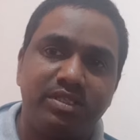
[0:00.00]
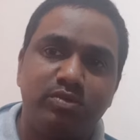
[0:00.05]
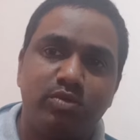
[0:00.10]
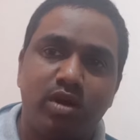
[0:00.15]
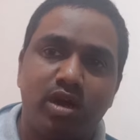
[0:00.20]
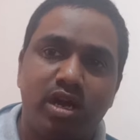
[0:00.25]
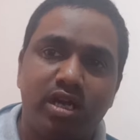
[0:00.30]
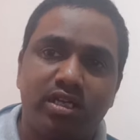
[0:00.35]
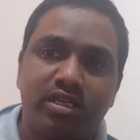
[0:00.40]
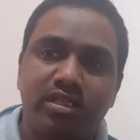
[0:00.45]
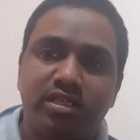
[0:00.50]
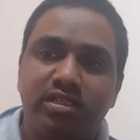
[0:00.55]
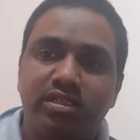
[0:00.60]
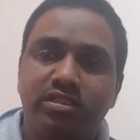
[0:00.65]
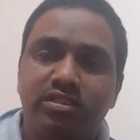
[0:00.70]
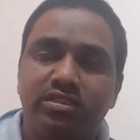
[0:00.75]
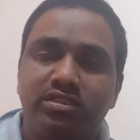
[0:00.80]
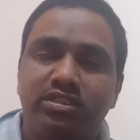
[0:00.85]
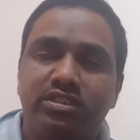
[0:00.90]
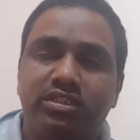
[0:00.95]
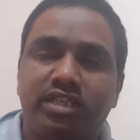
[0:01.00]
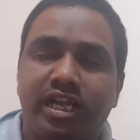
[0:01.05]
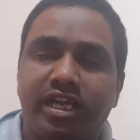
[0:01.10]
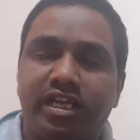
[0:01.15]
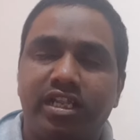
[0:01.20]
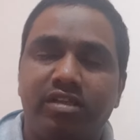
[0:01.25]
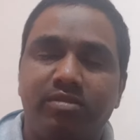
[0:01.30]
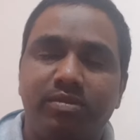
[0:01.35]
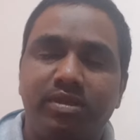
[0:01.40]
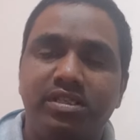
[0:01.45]
what?
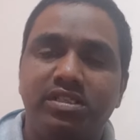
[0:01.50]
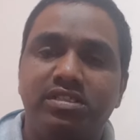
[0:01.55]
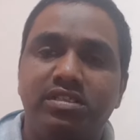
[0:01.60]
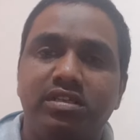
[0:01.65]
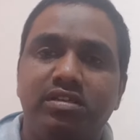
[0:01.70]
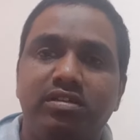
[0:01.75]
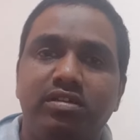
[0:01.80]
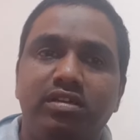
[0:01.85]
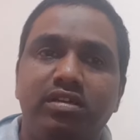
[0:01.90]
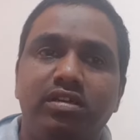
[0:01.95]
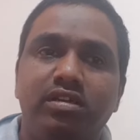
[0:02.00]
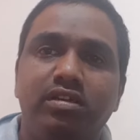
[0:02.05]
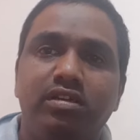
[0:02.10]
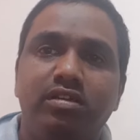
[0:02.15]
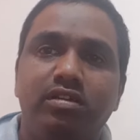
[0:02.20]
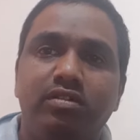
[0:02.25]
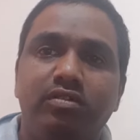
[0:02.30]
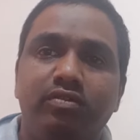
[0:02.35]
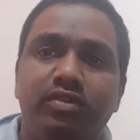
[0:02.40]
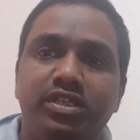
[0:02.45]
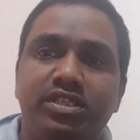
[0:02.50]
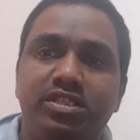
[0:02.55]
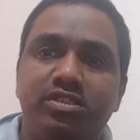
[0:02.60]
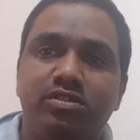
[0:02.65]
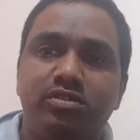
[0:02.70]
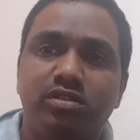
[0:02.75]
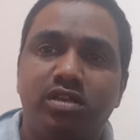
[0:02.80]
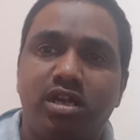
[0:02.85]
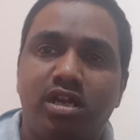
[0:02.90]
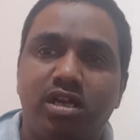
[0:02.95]
Static means which do
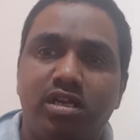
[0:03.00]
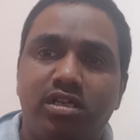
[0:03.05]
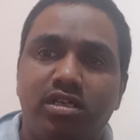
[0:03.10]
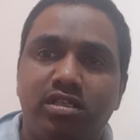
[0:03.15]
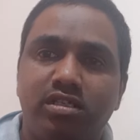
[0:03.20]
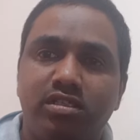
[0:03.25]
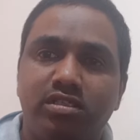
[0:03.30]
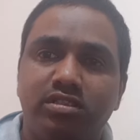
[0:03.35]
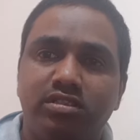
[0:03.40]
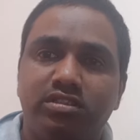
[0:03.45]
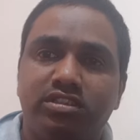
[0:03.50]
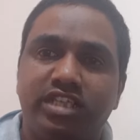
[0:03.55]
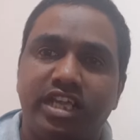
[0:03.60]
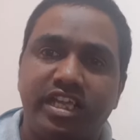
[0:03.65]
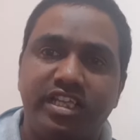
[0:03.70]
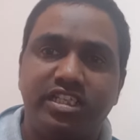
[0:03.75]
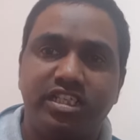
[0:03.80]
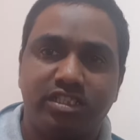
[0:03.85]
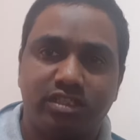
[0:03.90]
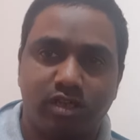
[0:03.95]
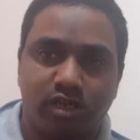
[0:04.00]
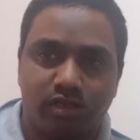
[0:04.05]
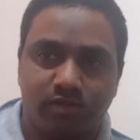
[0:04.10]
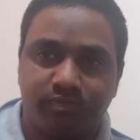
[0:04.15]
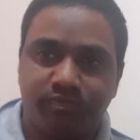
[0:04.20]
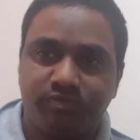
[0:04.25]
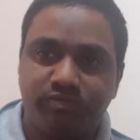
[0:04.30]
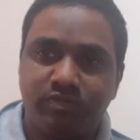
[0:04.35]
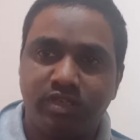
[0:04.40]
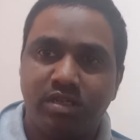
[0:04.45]
not change at all.
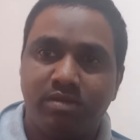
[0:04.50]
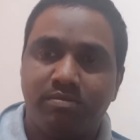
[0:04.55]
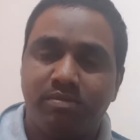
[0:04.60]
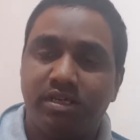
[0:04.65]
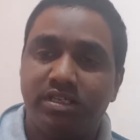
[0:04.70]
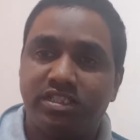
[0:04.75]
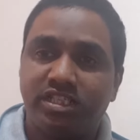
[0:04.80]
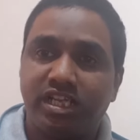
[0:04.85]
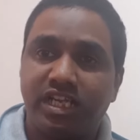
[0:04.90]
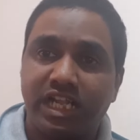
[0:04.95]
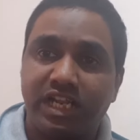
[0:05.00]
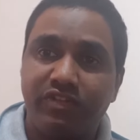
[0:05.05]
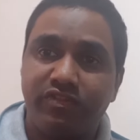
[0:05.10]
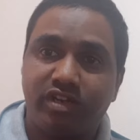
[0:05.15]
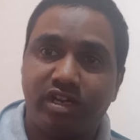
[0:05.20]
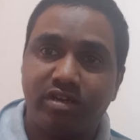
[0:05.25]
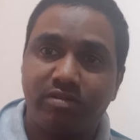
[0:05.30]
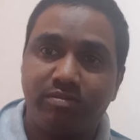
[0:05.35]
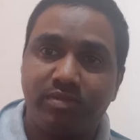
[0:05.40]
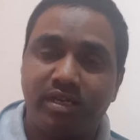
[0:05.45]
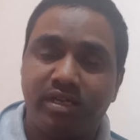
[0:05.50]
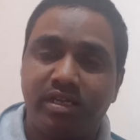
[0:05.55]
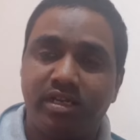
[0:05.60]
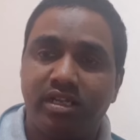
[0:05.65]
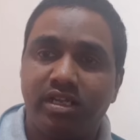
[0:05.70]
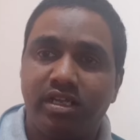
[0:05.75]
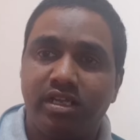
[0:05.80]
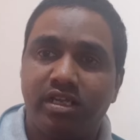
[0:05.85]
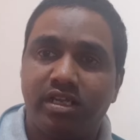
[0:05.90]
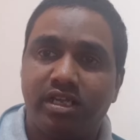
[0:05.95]
But sir, environment
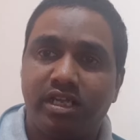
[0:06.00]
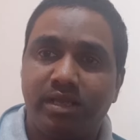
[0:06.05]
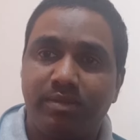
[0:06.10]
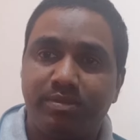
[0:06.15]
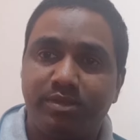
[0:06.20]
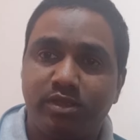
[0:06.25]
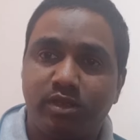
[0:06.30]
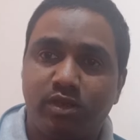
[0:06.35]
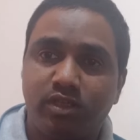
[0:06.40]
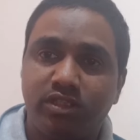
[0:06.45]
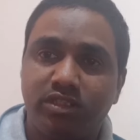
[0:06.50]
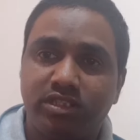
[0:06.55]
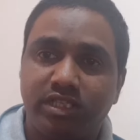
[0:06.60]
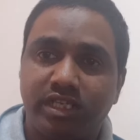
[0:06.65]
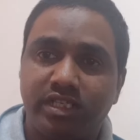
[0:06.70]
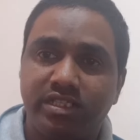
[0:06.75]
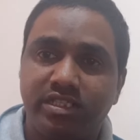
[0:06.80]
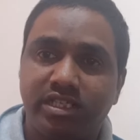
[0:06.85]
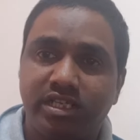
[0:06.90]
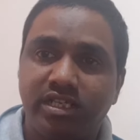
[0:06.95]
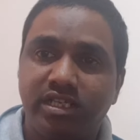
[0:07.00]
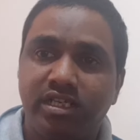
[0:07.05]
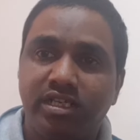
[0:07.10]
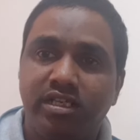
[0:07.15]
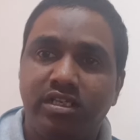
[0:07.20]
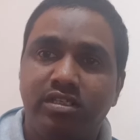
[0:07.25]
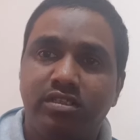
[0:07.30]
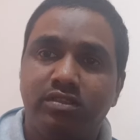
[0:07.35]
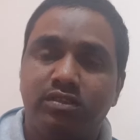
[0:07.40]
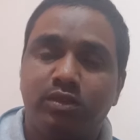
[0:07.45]
keeps on changing.
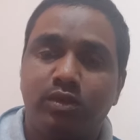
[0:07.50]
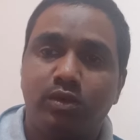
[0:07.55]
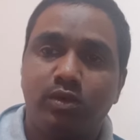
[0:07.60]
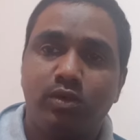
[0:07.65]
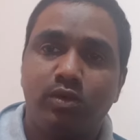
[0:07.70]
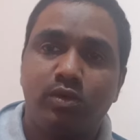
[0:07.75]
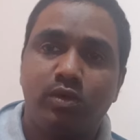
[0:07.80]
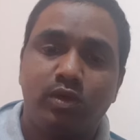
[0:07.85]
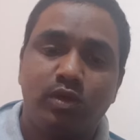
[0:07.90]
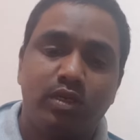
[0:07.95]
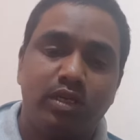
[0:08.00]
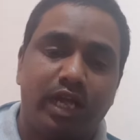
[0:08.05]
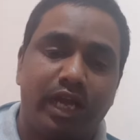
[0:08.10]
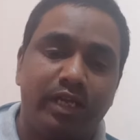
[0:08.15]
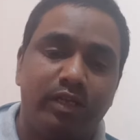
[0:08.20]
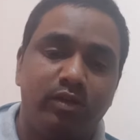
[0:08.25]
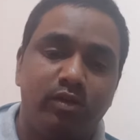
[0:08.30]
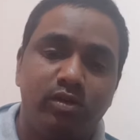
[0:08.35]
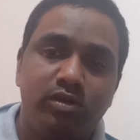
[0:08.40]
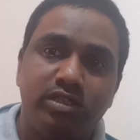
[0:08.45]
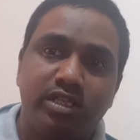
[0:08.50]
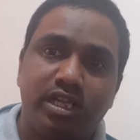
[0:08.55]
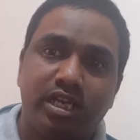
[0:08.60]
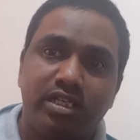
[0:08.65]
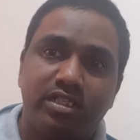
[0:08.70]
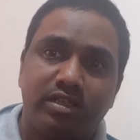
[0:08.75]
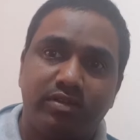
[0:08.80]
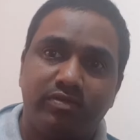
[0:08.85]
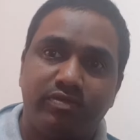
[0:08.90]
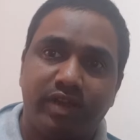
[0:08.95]
So I told you there are
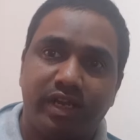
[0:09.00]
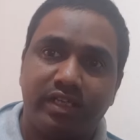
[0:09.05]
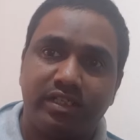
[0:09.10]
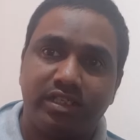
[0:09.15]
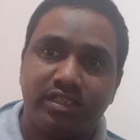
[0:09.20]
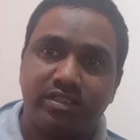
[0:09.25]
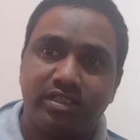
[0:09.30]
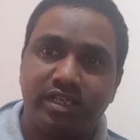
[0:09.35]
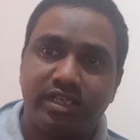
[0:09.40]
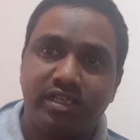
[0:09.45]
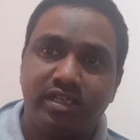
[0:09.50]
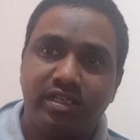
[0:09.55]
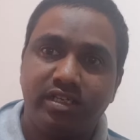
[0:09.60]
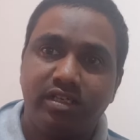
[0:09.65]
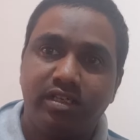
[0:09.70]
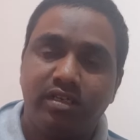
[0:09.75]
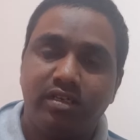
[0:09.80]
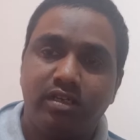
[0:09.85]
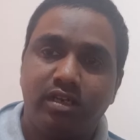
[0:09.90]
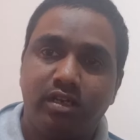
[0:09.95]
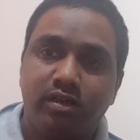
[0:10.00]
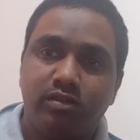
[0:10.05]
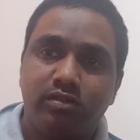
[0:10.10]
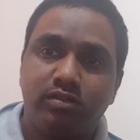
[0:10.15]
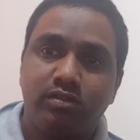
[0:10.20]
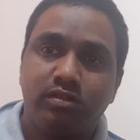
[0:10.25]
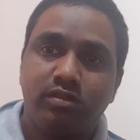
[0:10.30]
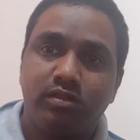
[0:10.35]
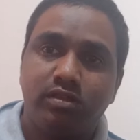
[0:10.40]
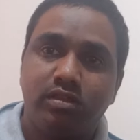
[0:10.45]
some factors, right?
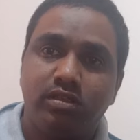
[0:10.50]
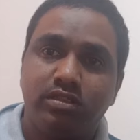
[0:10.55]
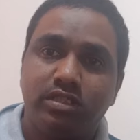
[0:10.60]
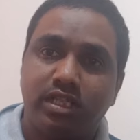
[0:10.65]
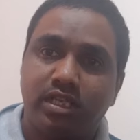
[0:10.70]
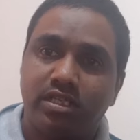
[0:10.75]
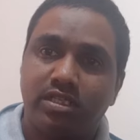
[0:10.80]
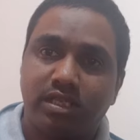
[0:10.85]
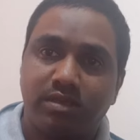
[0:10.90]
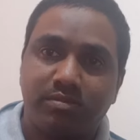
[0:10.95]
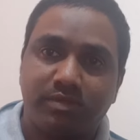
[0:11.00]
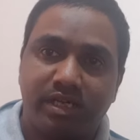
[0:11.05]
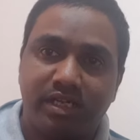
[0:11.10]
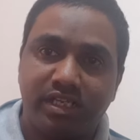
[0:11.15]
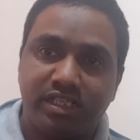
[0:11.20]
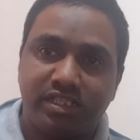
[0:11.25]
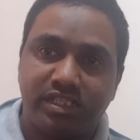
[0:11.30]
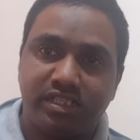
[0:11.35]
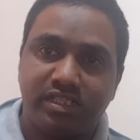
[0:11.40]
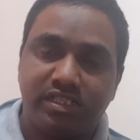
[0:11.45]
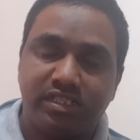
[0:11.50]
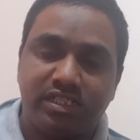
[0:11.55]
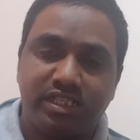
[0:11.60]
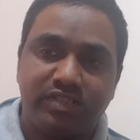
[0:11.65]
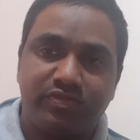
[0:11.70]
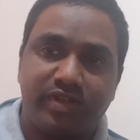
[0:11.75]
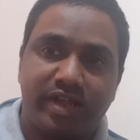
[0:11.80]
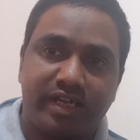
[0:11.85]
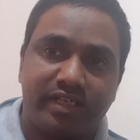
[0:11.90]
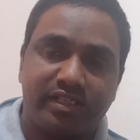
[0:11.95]
Now there are some conditions. These
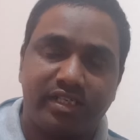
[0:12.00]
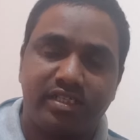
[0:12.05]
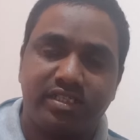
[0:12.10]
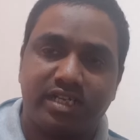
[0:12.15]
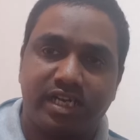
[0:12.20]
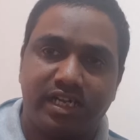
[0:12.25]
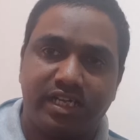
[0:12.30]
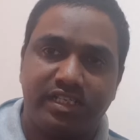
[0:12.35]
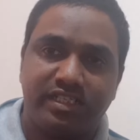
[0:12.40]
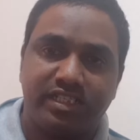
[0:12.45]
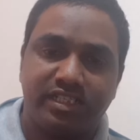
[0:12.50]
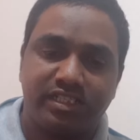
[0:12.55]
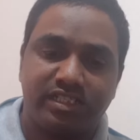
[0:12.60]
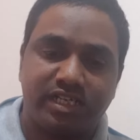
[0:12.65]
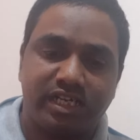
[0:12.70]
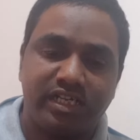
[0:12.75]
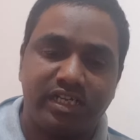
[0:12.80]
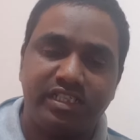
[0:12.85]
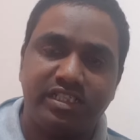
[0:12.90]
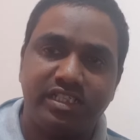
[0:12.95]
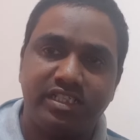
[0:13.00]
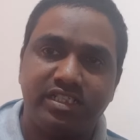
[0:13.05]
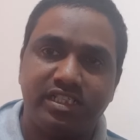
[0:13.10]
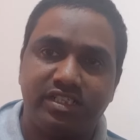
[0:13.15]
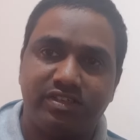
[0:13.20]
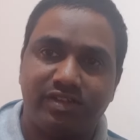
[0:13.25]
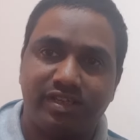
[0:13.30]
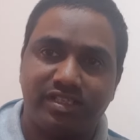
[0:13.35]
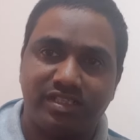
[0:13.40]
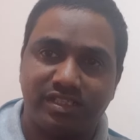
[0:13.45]
factors, conditions,
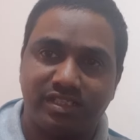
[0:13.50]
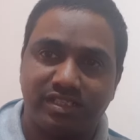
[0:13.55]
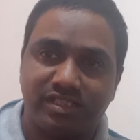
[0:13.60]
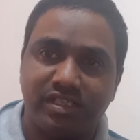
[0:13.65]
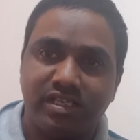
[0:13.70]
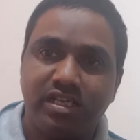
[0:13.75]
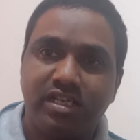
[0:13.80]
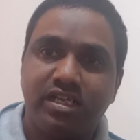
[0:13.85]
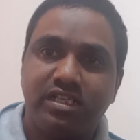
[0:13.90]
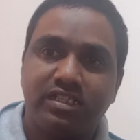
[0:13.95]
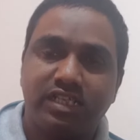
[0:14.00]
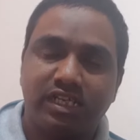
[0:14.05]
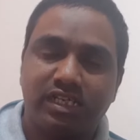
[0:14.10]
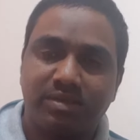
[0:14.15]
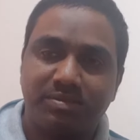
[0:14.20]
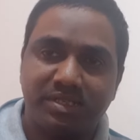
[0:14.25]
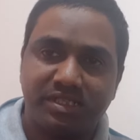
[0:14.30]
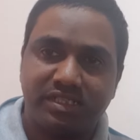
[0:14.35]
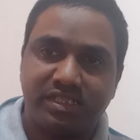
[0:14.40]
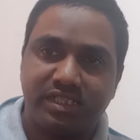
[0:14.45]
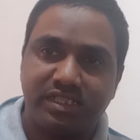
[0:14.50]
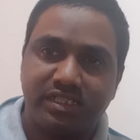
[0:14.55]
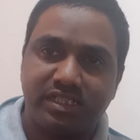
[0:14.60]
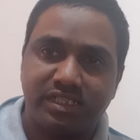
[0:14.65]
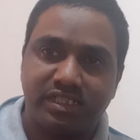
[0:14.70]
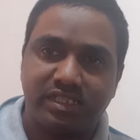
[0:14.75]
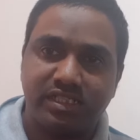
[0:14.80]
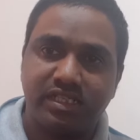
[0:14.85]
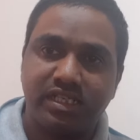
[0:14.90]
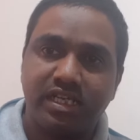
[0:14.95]
situations,
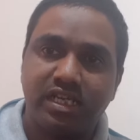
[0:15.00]
circumstances.